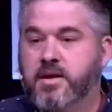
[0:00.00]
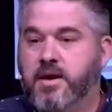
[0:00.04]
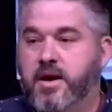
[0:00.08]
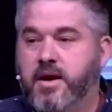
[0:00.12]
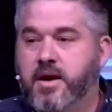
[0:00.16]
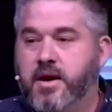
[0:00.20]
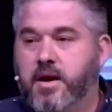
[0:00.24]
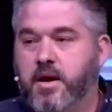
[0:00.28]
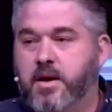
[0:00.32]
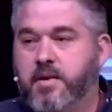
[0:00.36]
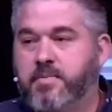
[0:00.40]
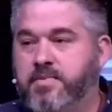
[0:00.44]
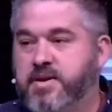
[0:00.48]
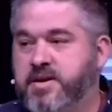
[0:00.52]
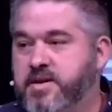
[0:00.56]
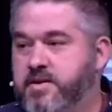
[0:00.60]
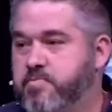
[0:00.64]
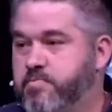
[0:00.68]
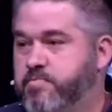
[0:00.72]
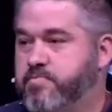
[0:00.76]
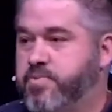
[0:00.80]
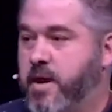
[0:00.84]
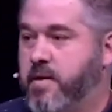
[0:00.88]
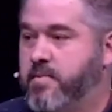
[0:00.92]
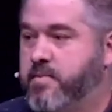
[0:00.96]

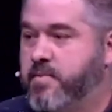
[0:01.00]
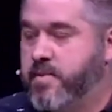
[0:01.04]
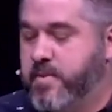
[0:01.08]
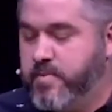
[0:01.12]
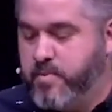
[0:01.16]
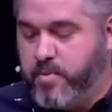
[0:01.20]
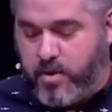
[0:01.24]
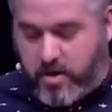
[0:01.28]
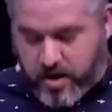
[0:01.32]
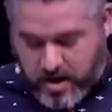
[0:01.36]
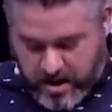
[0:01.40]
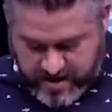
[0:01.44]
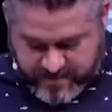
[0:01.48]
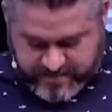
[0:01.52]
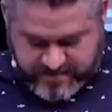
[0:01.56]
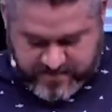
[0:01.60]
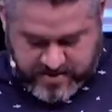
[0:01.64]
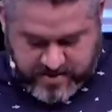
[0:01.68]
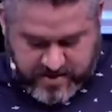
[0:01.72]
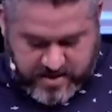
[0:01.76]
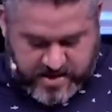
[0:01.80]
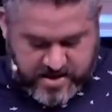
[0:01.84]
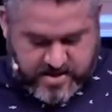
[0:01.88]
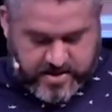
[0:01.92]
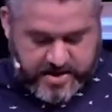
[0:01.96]
and probably more
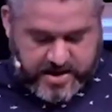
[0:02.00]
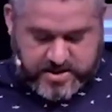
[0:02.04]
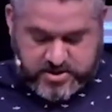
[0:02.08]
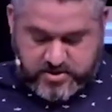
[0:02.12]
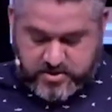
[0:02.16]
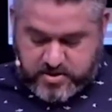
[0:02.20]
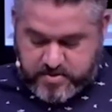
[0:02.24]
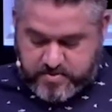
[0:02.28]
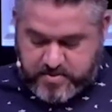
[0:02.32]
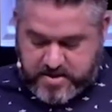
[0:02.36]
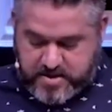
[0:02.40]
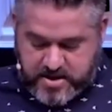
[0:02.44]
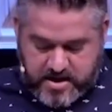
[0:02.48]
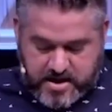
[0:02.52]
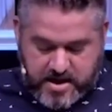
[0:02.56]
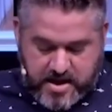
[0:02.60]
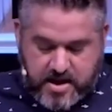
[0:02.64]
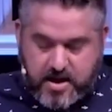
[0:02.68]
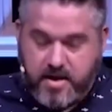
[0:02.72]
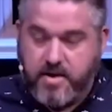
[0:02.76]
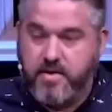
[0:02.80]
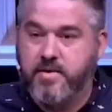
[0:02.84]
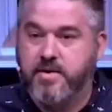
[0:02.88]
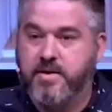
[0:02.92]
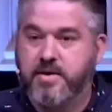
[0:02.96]
often than I'd like to admit
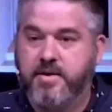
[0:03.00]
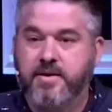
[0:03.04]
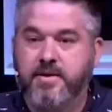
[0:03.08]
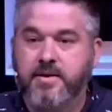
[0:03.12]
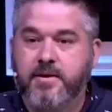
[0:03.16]
now,